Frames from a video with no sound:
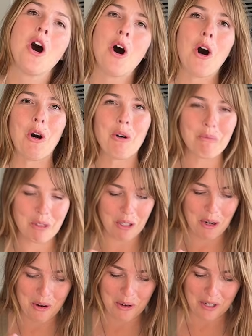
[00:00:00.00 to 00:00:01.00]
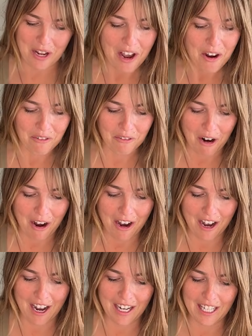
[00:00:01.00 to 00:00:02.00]
homegrown raw
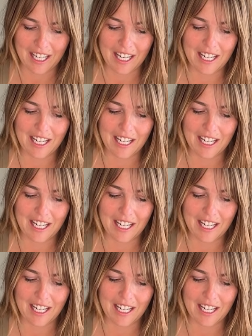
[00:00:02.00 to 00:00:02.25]
honey.